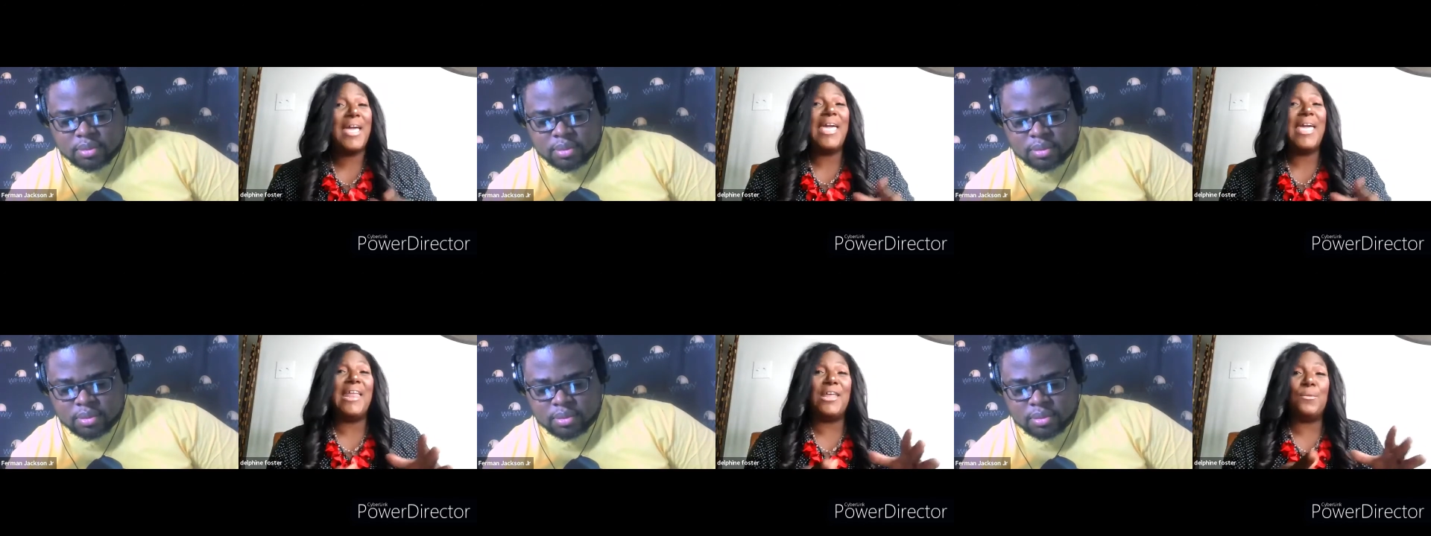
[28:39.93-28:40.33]

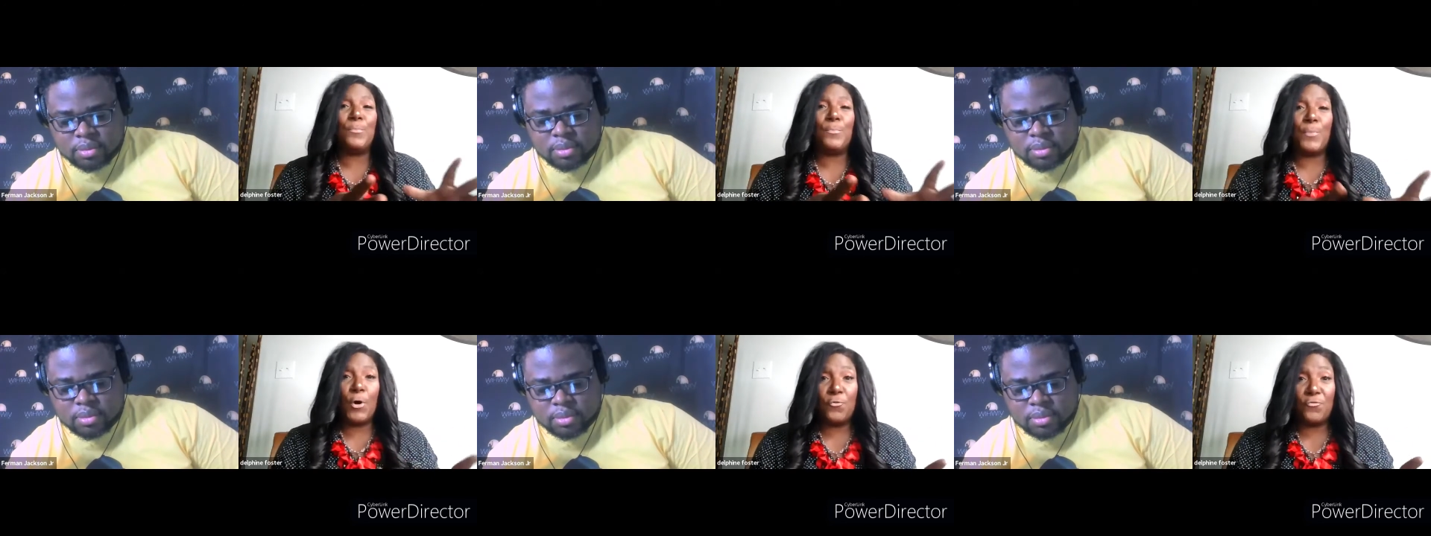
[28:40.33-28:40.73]
Speaker 1: And in
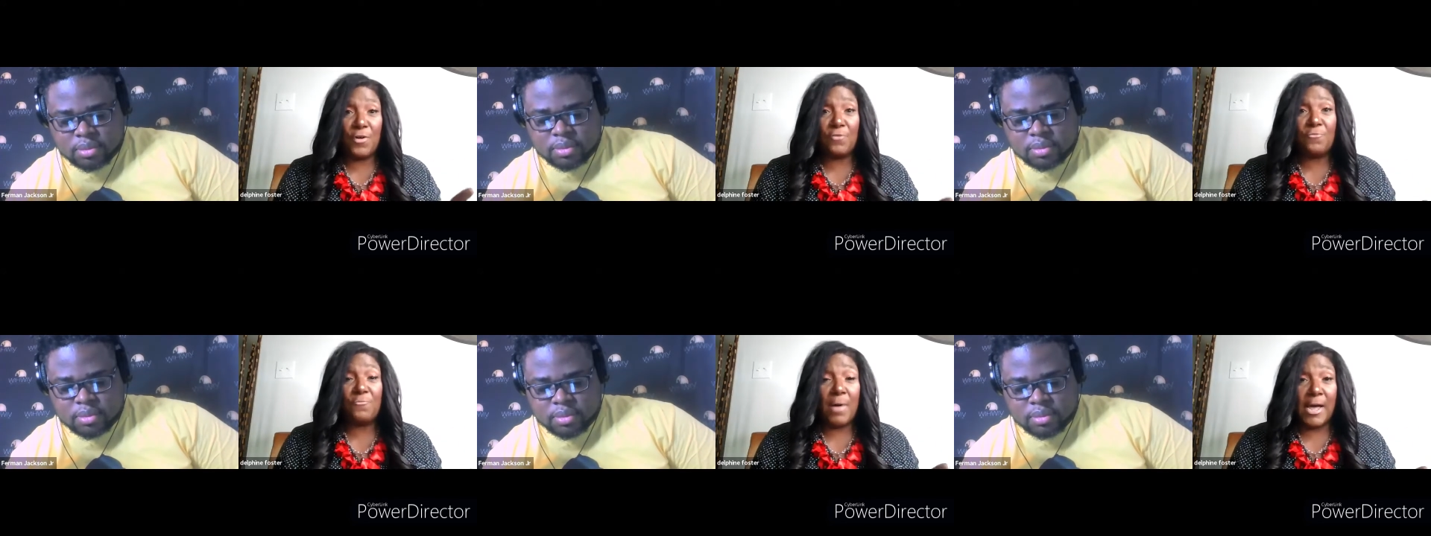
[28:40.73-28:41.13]
both
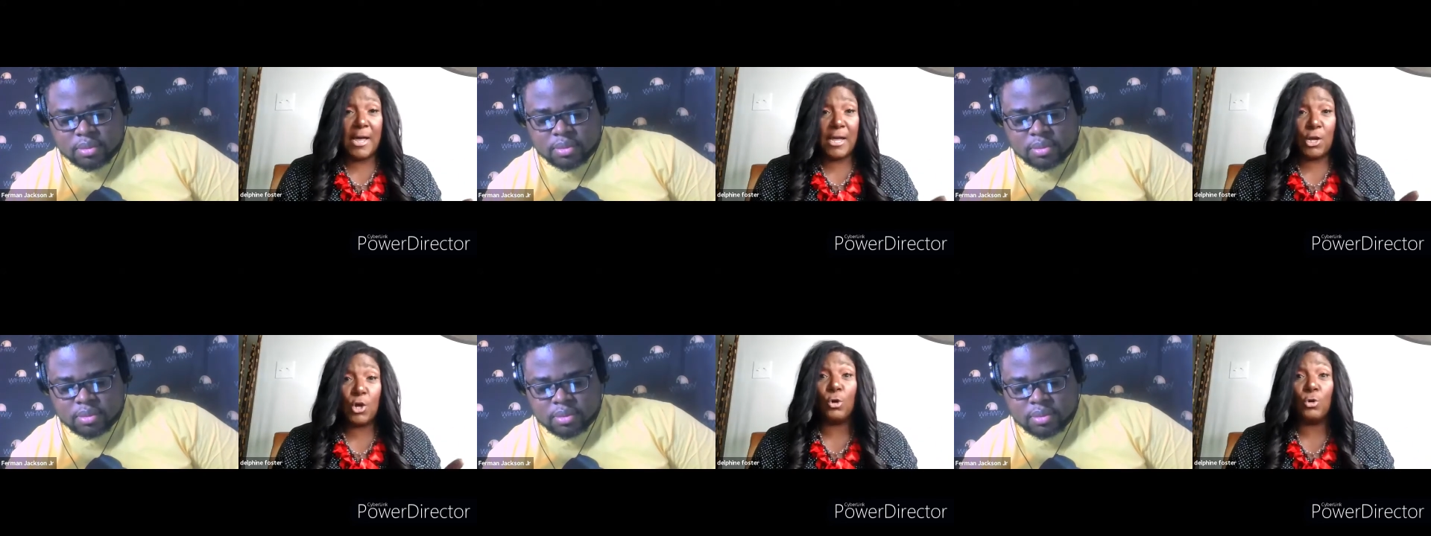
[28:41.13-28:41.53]
of my
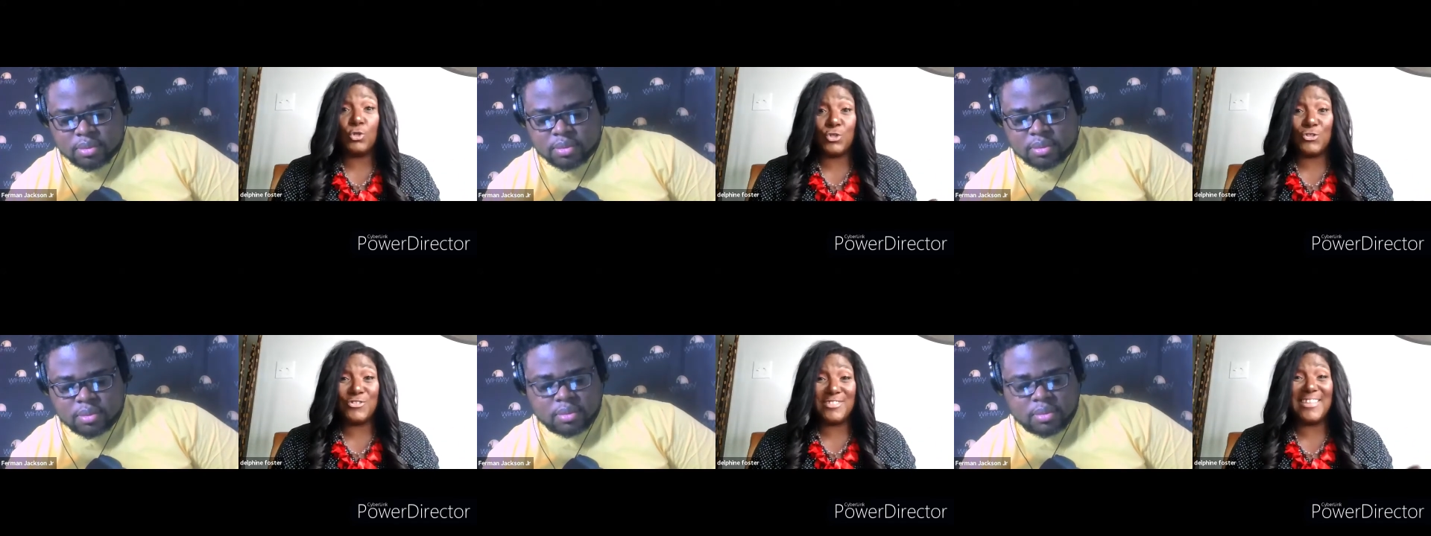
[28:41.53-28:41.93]

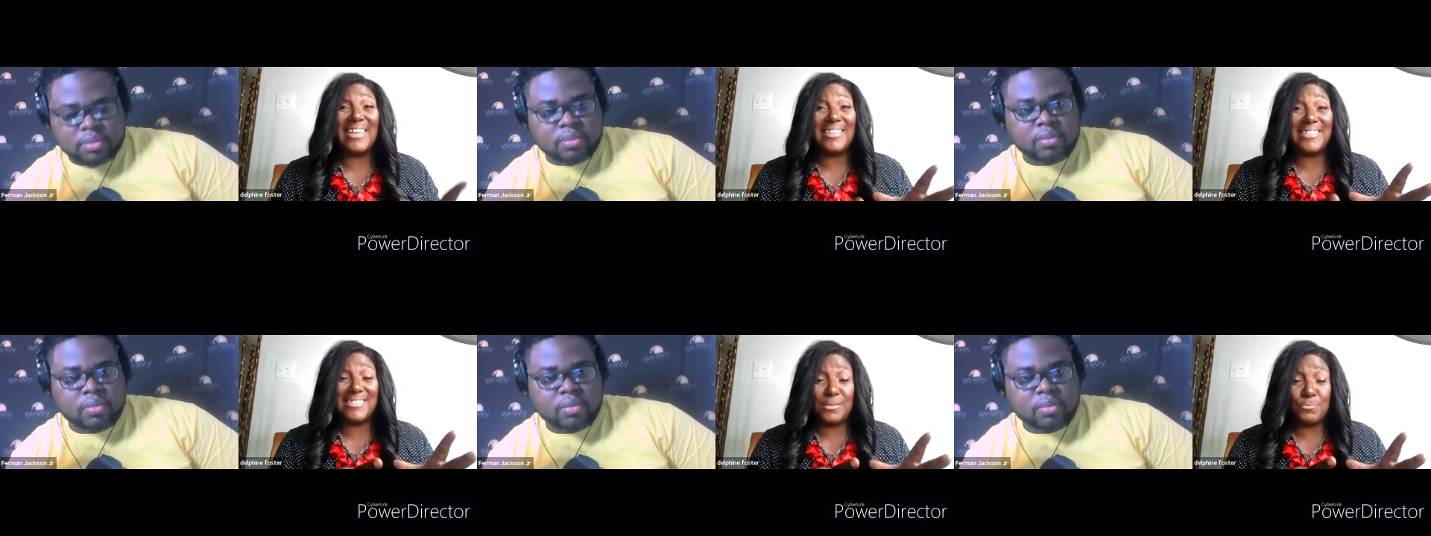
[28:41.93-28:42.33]
cultures is,